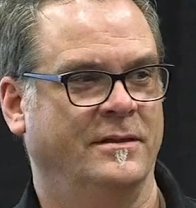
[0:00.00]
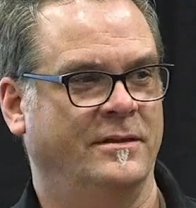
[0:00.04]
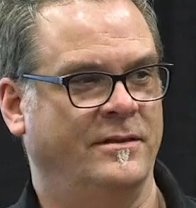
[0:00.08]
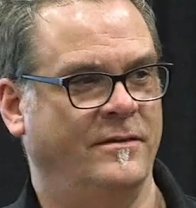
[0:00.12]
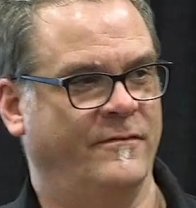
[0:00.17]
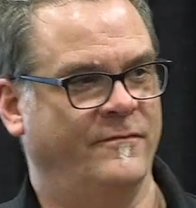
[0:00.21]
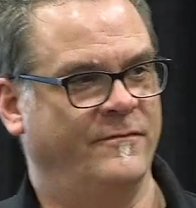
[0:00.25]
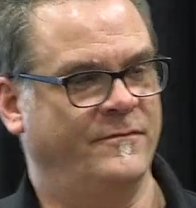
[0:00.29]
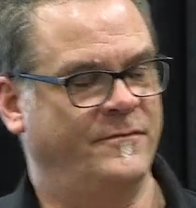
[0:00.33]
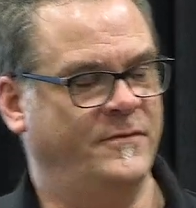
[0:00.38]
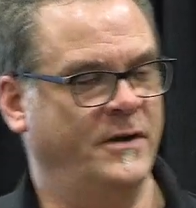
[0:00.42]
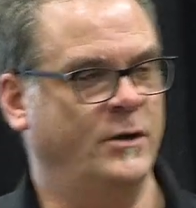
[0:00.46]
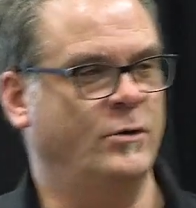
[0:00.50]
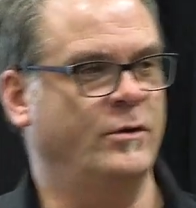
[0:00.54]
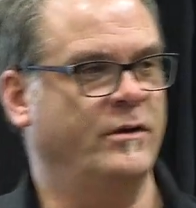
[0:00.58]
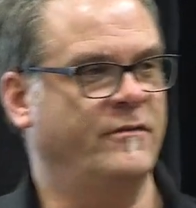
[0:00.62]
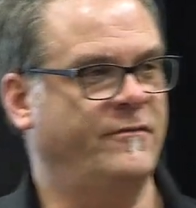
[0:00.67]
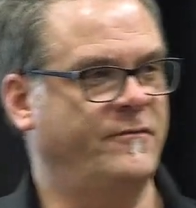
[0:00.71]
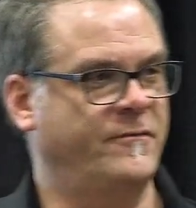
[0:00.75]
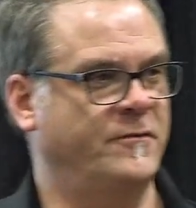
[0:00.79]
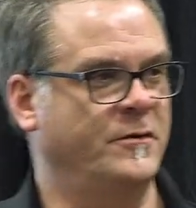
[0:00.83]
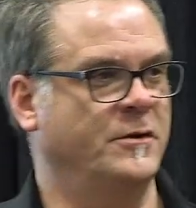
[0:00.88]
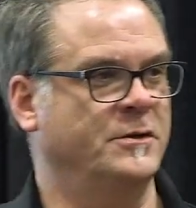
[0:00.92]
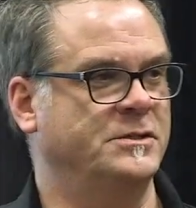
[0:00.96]
The very
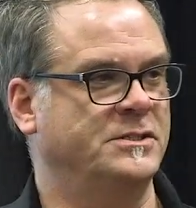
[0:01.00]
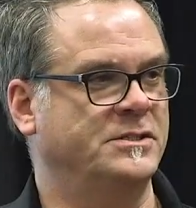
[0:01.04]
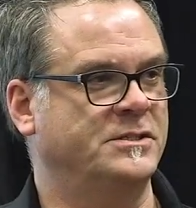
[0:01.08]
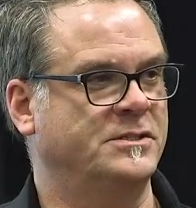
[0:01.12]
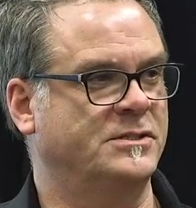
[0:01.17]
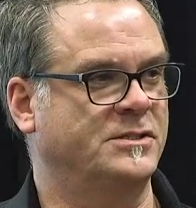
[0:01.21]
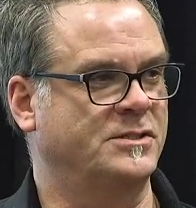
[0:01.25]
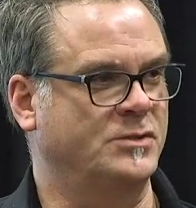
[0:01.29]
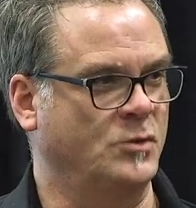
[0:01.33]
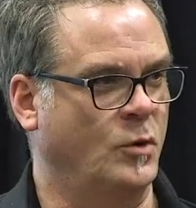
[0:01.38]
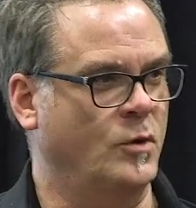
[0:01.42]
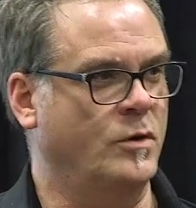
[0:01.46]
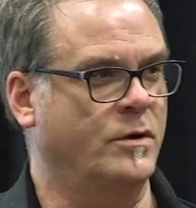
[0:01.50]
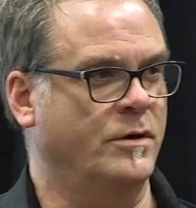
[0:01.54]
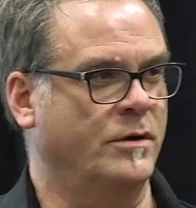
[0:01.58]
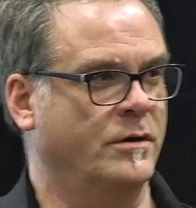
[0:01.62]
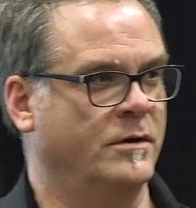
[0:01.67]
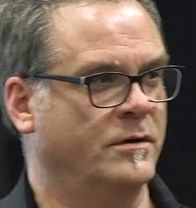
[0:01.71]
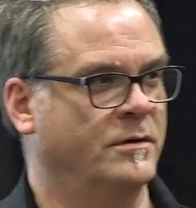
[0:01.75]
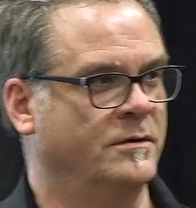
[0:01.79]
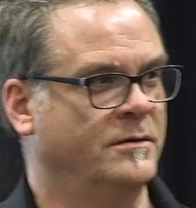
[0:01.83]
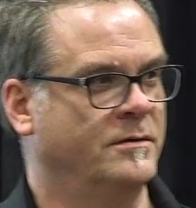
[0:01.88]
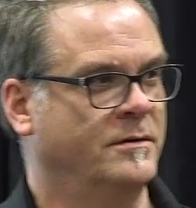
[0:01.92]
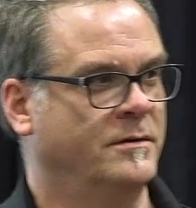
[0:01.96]
first
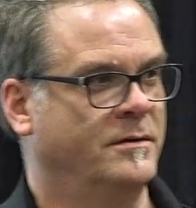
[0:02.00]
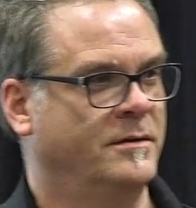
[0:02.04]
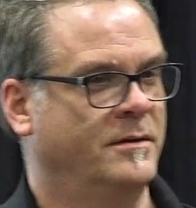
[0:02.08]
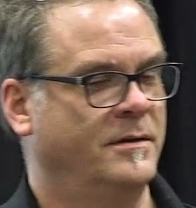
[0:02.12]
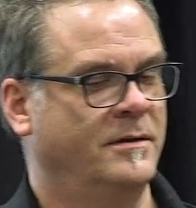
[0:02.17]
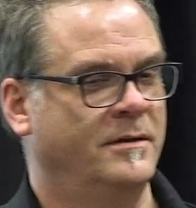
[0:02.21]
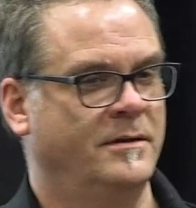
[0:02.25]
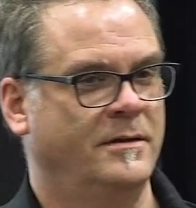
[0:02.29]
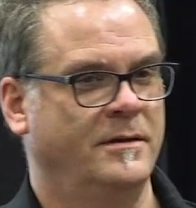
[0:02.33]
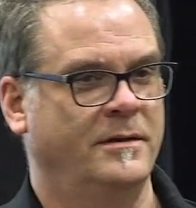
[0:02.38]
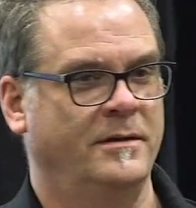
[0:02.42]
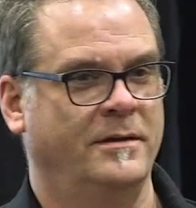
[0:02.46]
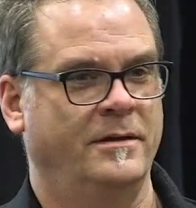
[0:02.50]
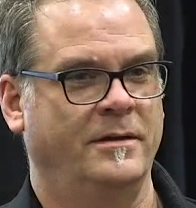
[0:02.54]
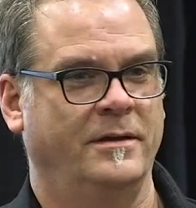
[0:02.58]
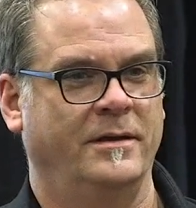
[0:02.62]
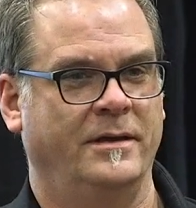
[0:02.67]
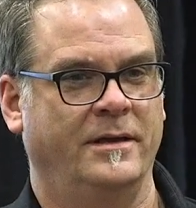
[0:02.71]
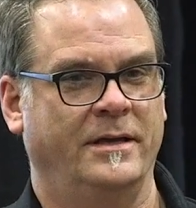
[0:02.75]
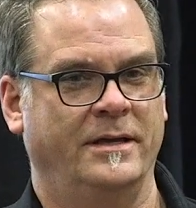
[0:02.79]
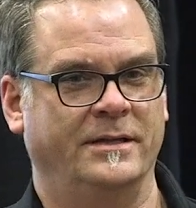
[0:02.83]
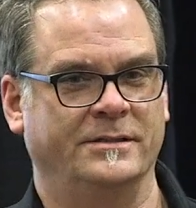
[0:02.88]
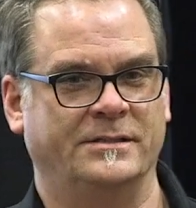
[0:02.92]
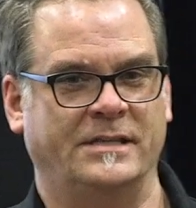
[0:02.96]
sorter
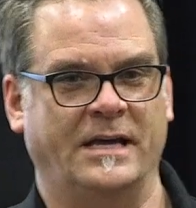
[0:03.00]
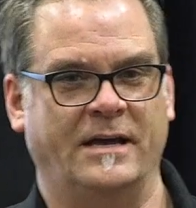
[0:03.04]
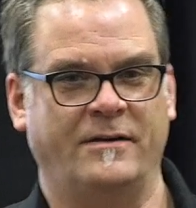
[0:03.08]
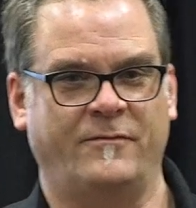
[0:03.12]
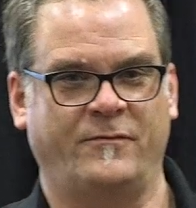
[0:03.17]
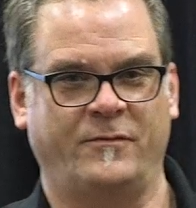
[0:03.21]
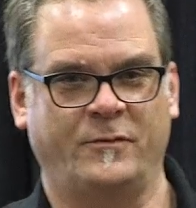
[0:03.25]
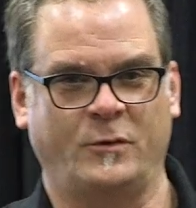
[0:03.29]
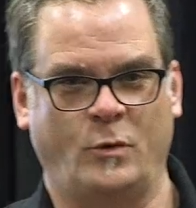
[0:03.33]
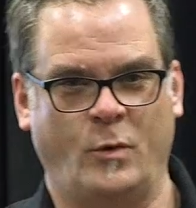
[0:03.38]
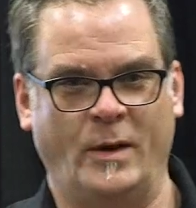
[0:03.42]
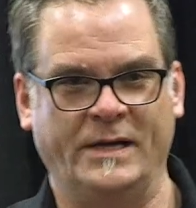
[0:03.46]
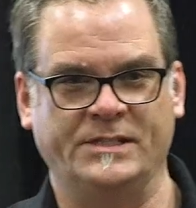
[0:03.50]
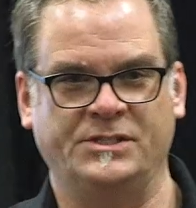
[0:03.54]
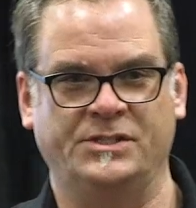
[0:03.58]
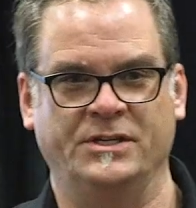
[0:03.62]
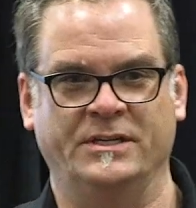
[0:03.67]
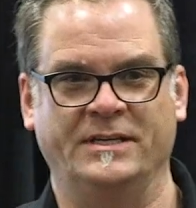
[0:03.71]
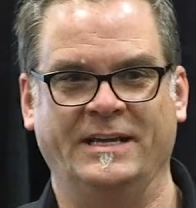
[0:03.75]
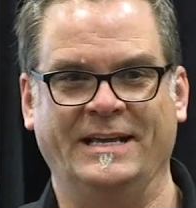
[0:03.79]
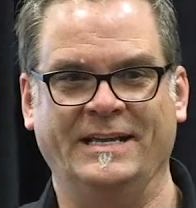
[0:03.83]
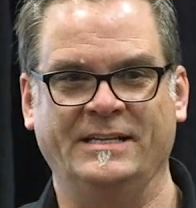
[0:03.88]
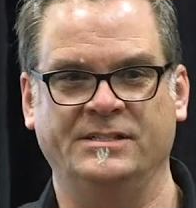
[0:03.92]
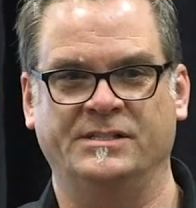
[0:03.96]
is that
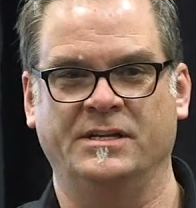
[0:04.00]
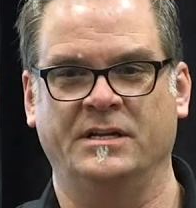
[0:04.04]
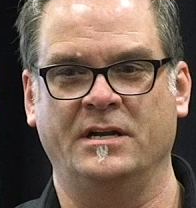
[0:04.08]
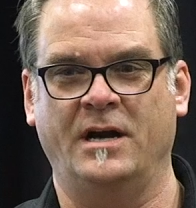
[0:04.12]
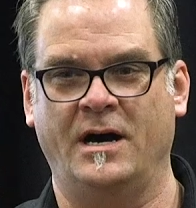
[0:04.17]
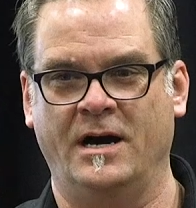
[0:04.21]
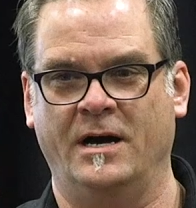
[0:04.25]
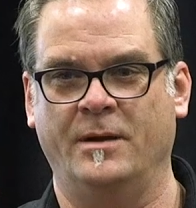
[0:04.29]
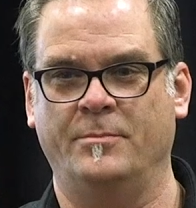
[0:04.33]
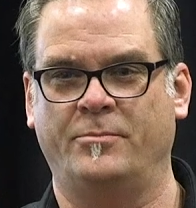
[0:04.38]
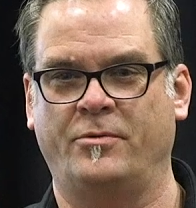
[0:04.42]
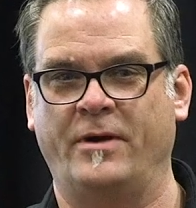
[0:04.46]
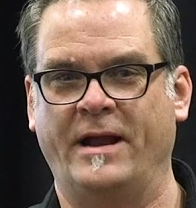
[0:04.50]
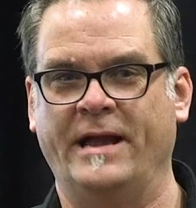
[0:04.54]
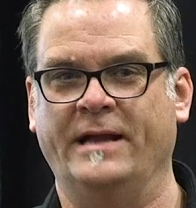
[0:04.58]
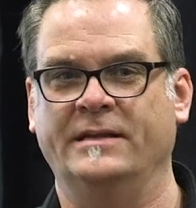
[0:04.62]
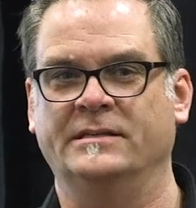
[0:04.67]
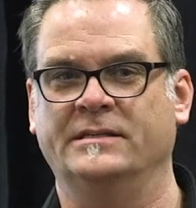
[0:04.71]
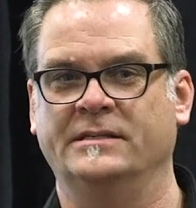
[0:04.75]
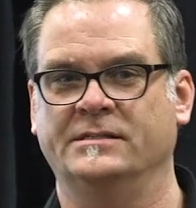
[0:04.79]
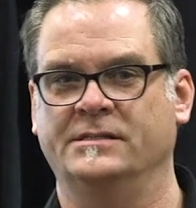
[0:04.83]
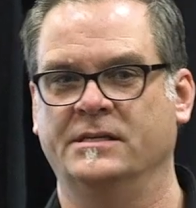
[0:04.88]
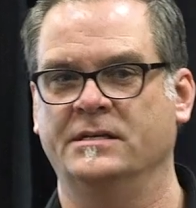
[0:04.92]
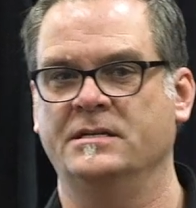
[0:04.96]
question, is it on
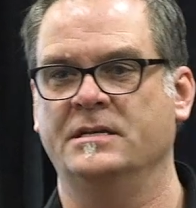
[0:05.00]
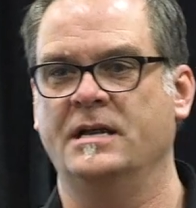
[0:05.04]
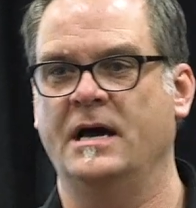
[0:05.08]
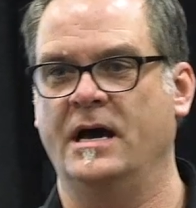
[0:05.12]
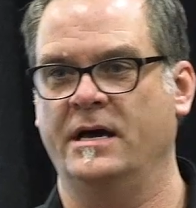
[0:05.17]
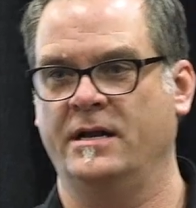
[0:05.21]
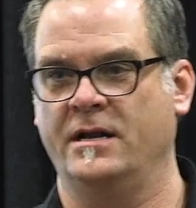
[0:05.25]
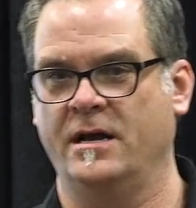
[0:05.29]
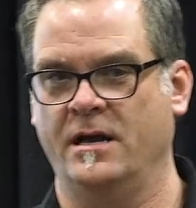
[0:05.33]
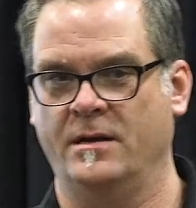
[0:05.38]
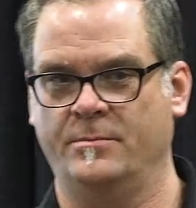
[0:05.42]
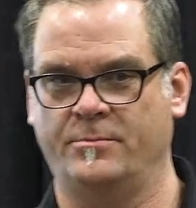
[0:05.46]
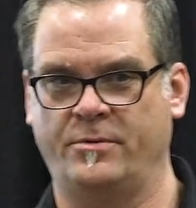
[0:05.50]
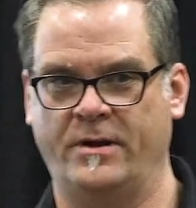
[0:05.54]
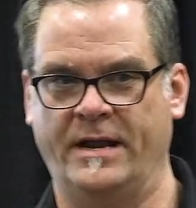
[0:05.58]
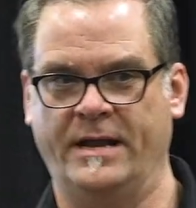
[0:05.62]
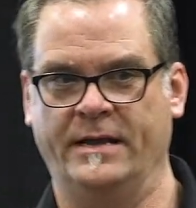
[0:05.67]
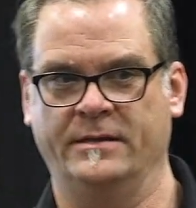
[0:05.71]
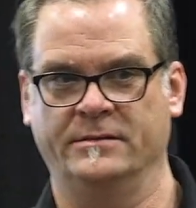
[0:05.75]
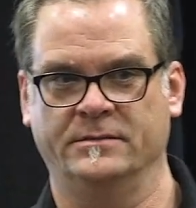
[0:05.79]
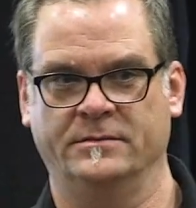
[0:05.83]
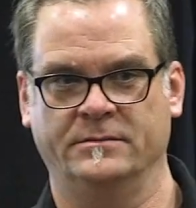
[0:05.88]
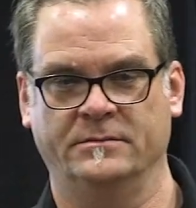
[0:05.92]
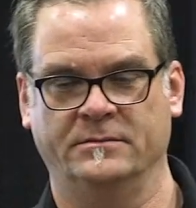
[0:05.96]
brand, is it not on
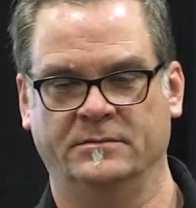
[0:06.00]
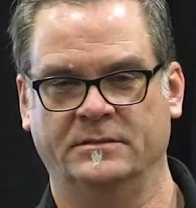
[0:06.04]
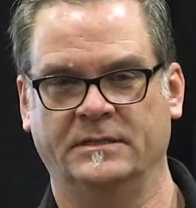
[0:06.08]
brand?